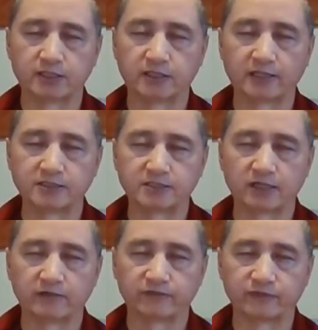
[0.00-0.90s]
And that
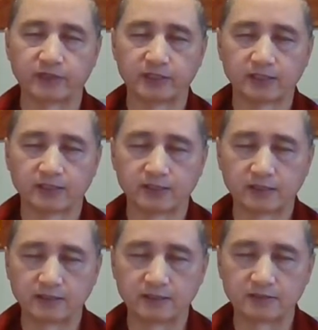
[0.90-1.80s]
itself
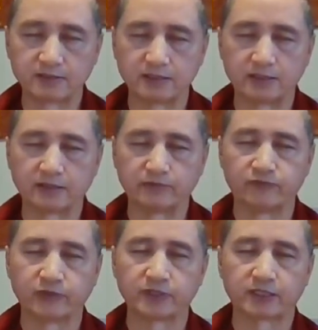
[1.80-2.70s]
is the
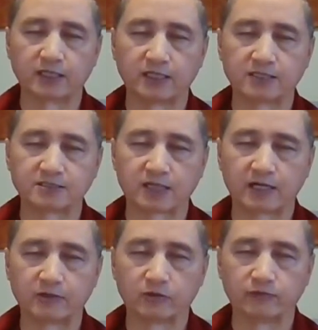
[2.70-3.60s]
very clear
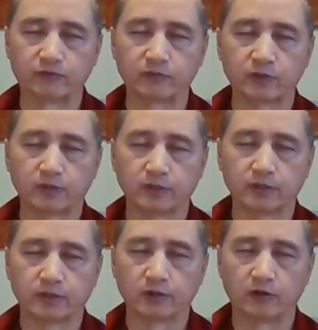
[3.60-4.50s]
sign
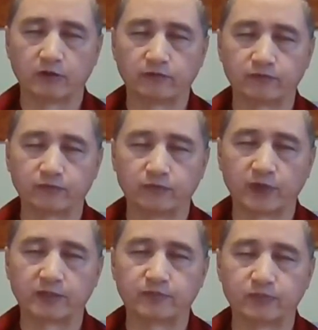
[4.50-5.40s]
of
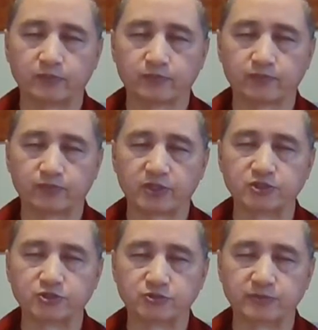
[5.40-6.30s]
what
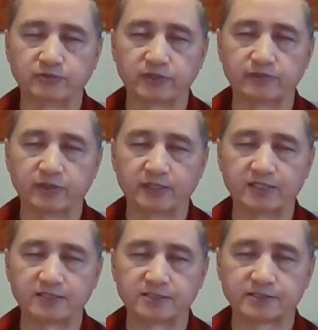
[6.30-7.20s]
precious human rebirth
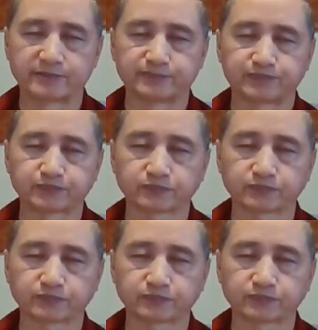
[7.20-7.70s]
is.